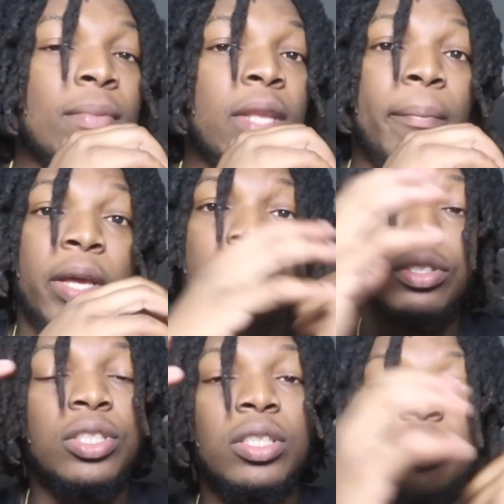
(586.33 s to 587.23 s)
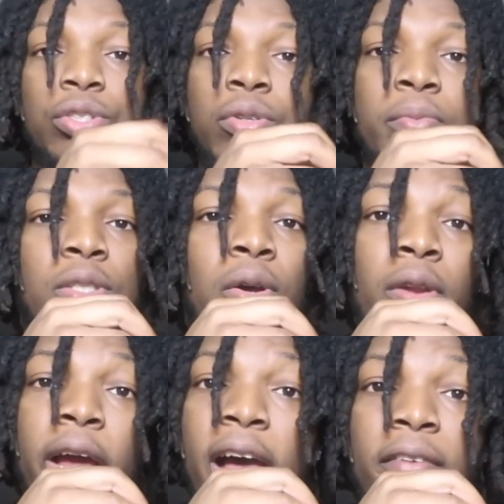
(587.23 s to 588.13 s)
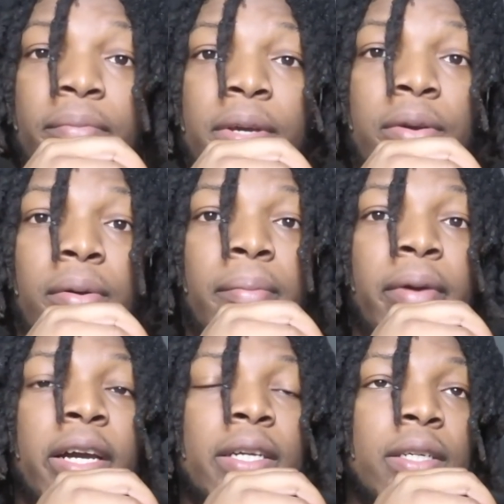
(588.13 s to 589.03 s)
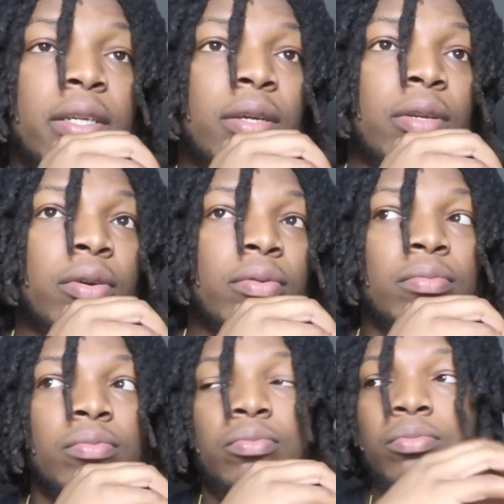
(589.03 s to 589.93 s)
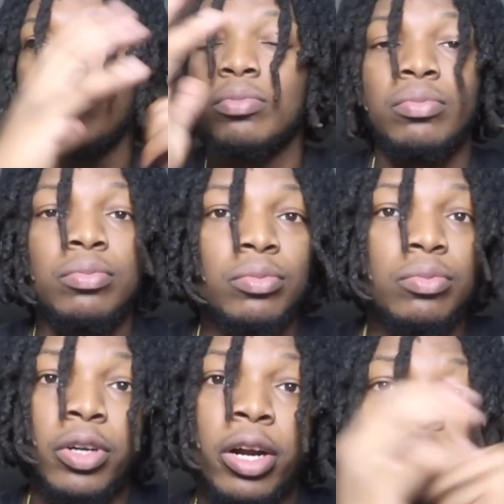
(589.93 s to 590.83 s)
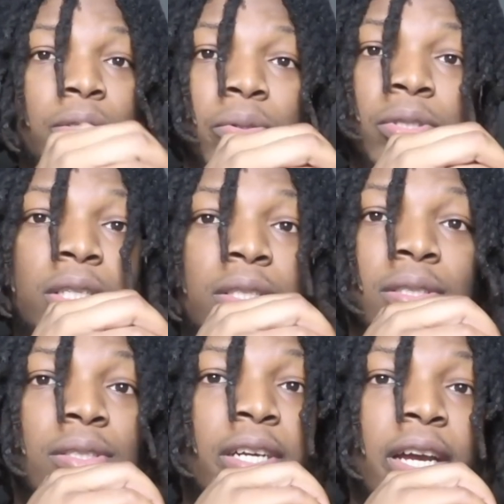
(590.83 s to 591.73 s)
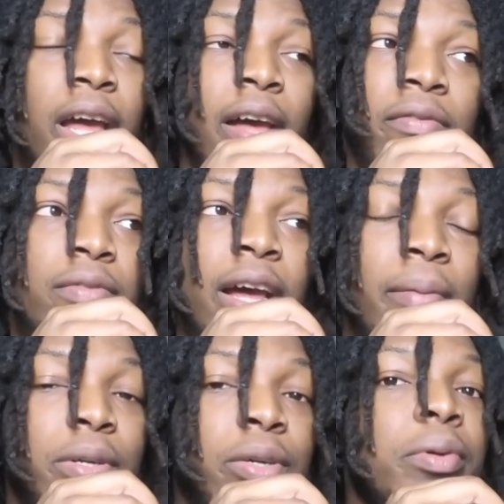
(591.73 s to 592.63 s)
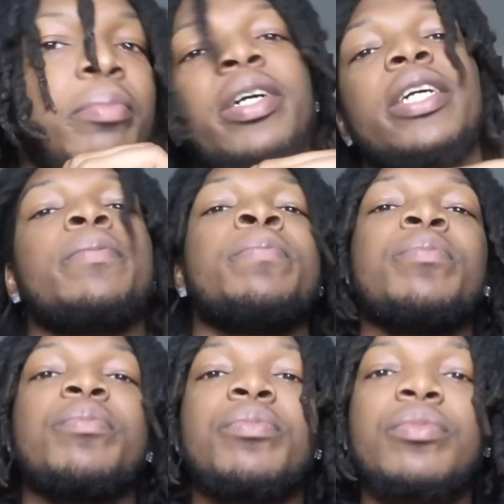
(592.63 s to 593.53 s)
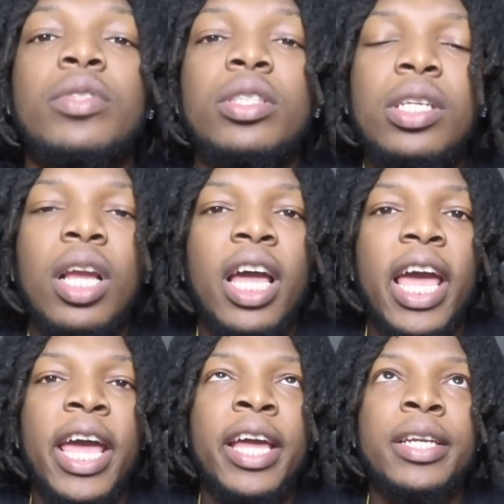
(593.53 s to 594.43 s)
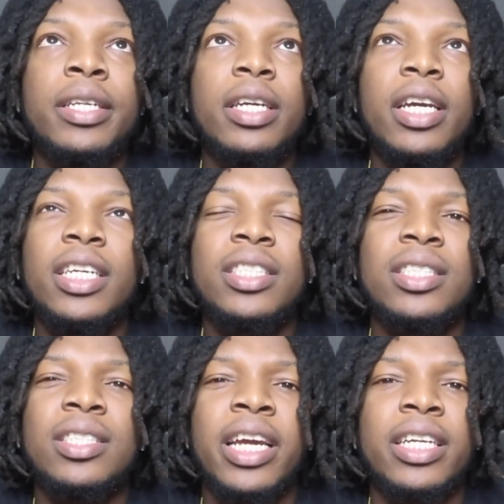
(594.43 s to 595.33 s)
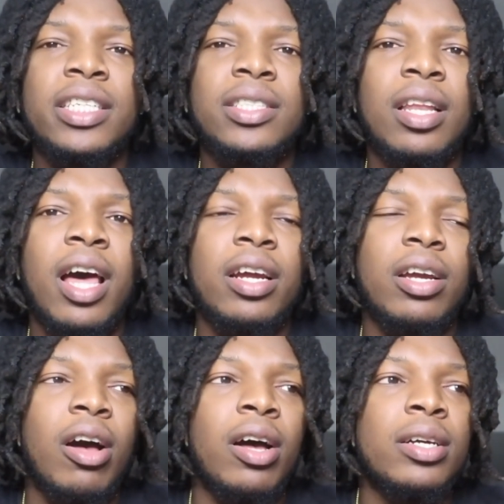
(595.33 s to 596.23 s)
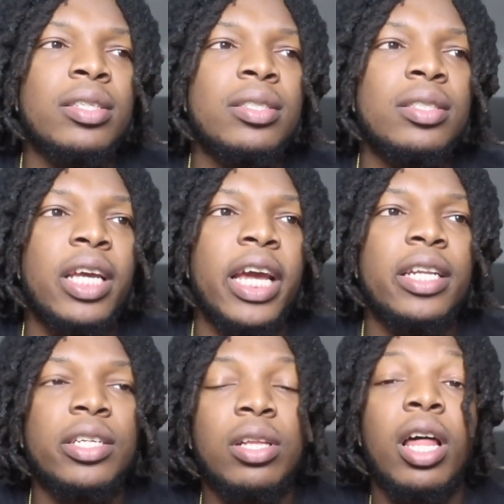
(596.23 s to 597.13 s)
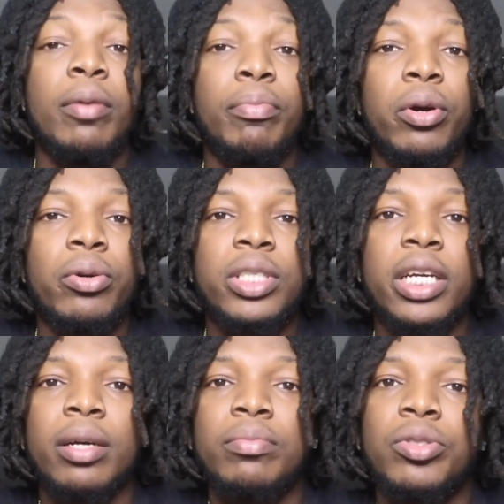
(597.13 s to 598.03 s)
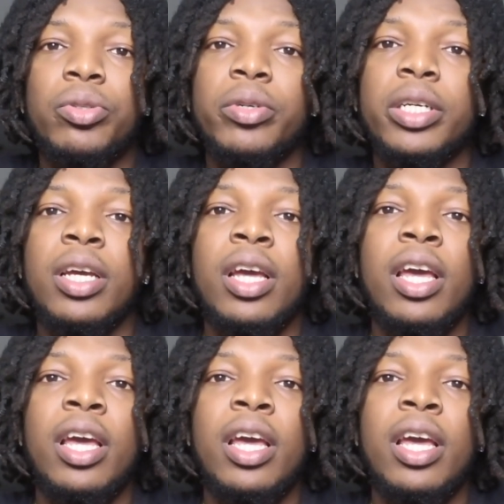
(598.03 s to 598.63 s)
I mean, to the truth be told, I haven't been going back, like, you know, regardless of who sees this, like I have not been going back. And it's just like there's a lot of cons and there's a lot of pros that comes to it.